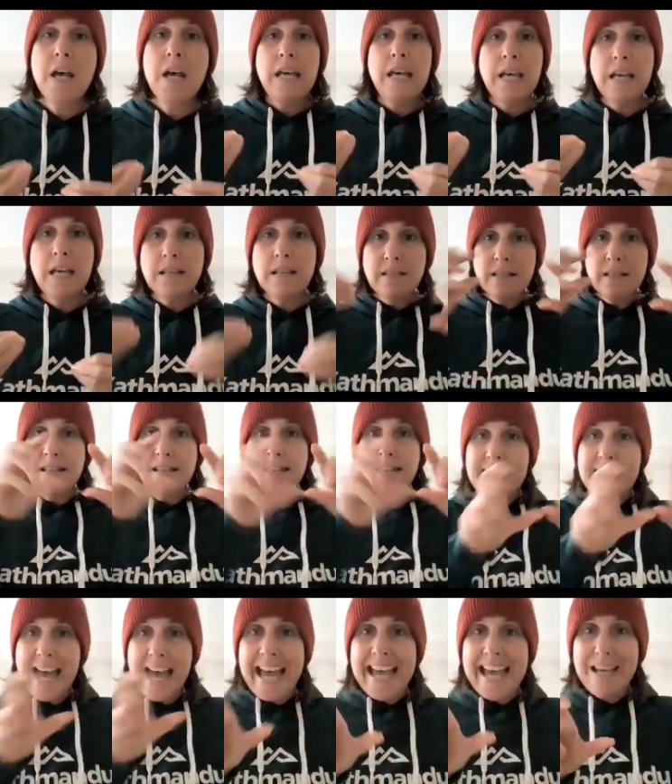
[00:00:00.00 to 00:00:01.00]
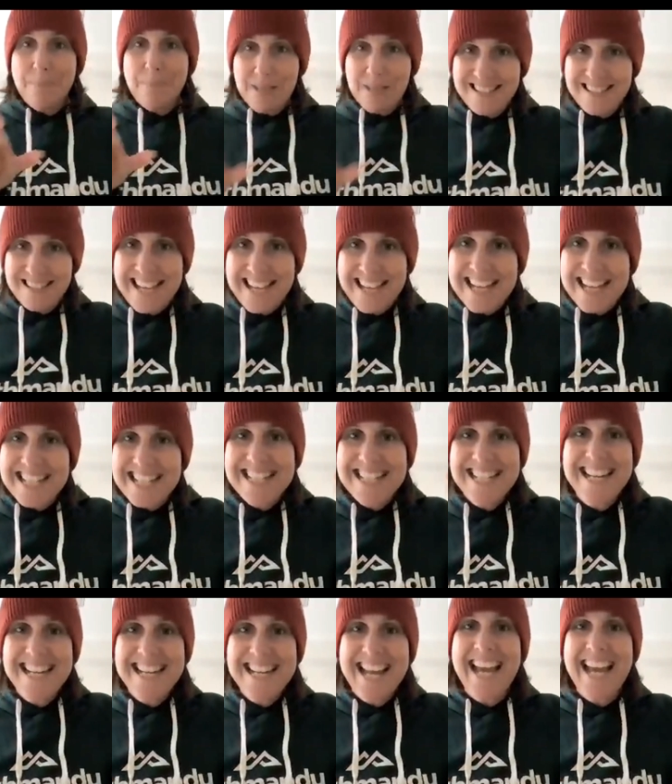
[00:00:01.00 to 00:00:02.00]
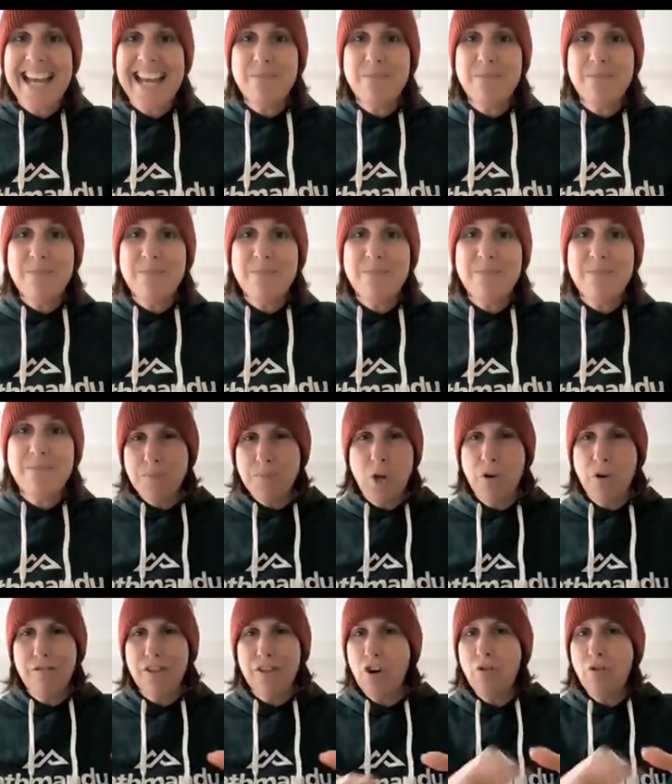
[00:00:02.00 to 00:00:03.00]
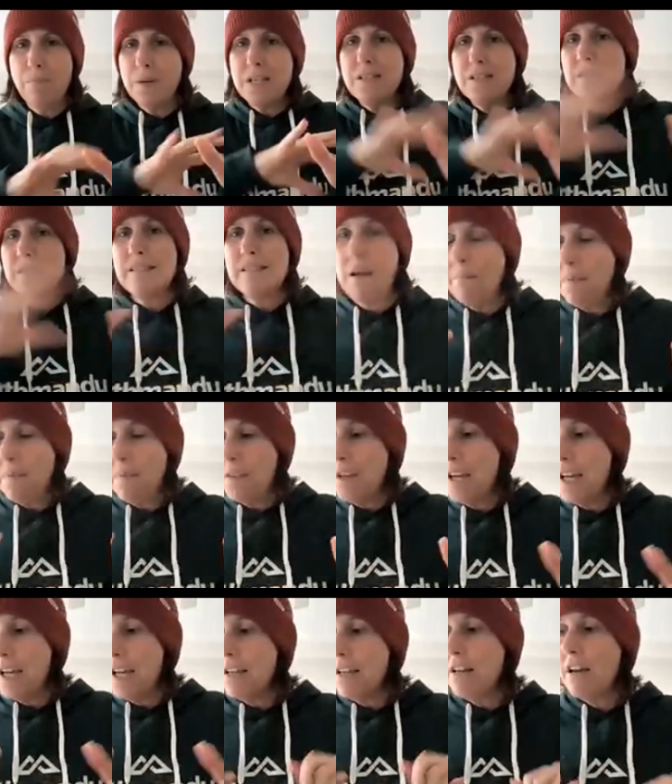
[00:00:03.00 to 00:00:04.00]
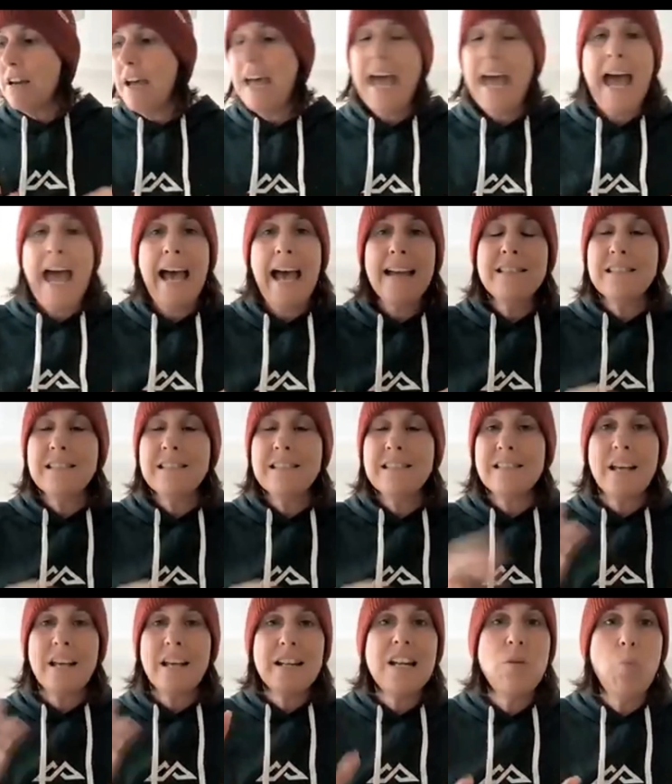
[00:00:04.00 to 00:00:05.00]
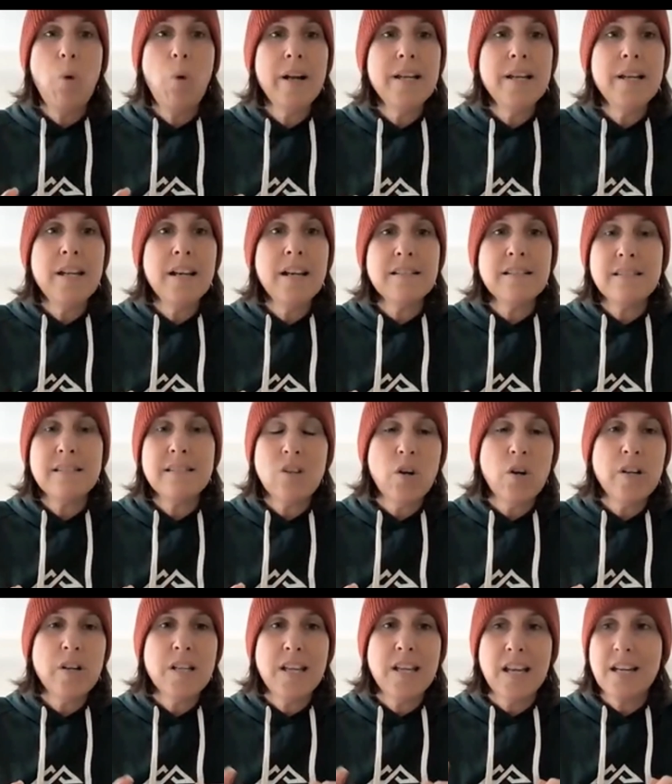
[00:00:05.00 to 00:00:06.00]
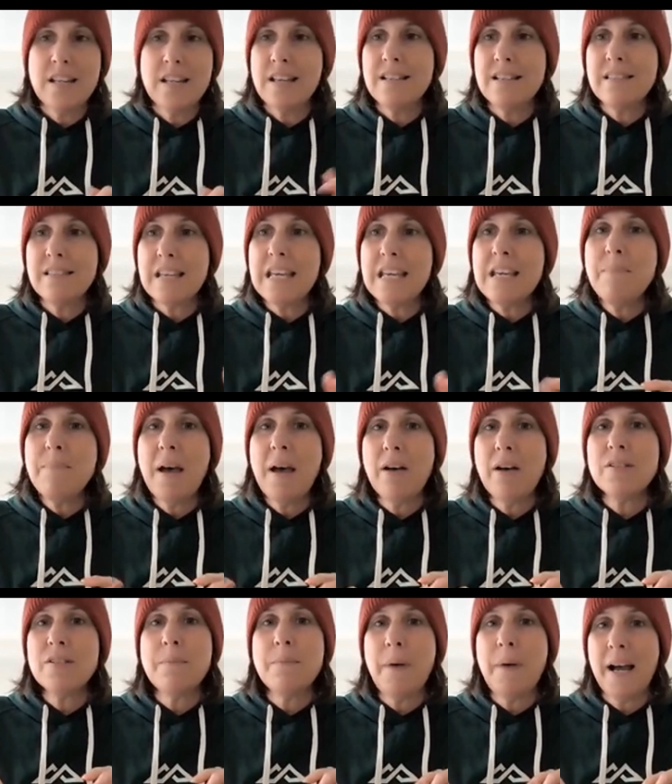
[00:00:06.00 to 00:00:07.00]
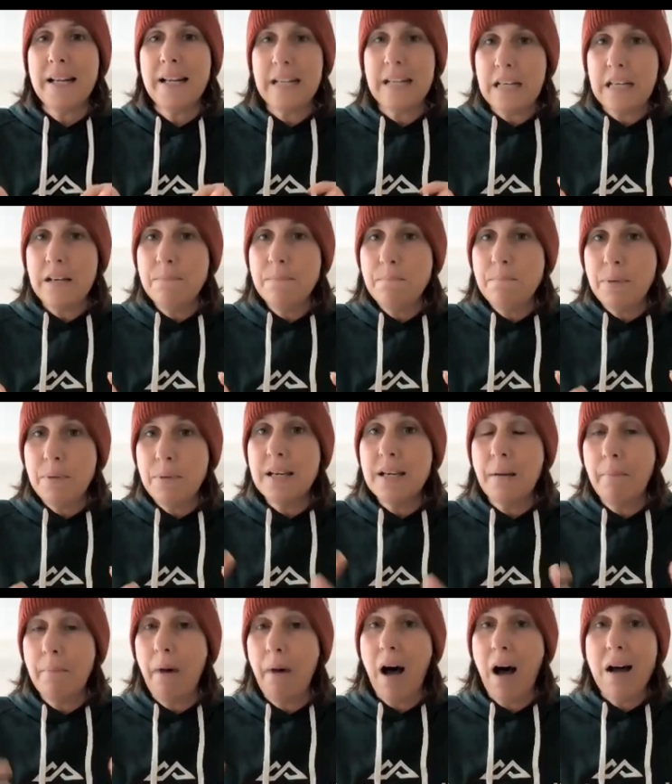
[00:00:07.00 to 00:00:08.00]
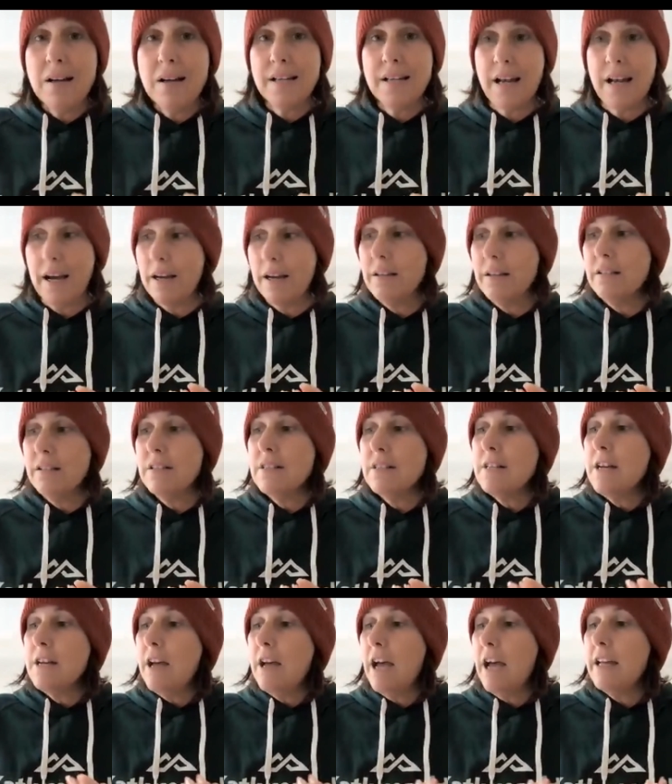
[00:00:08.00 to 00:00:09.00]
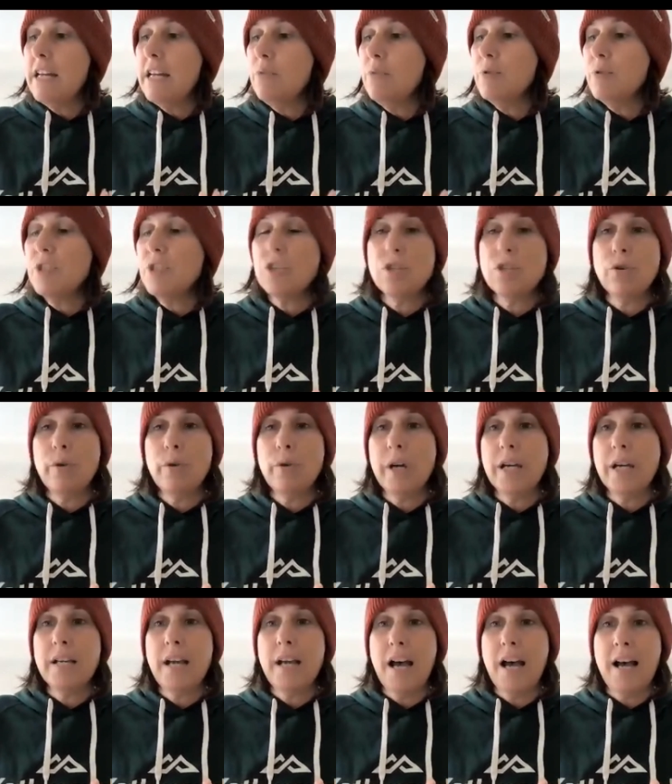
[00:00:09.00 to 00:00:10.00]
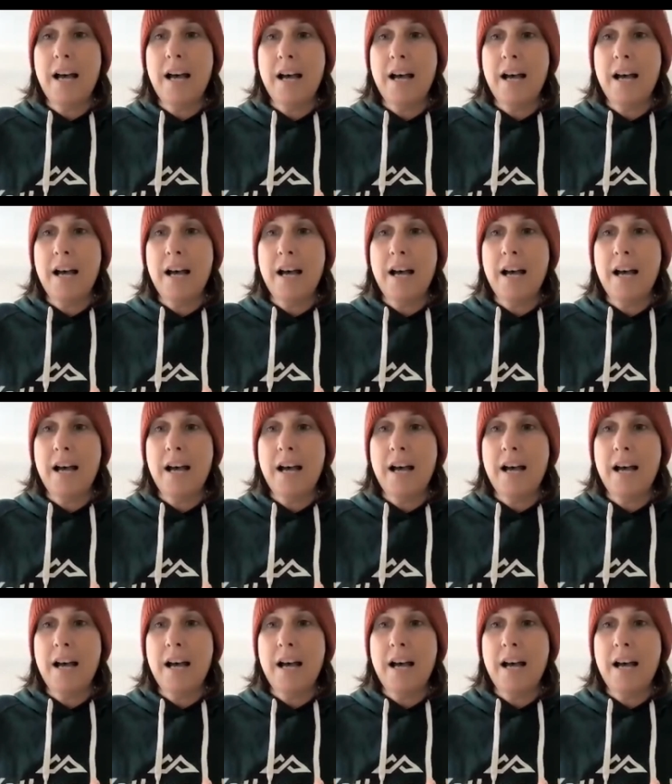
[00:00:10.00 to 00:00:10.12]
His sender name was hypnotherapy something. And suddenly one year I started getting these emails about him being a marketer, and he was doing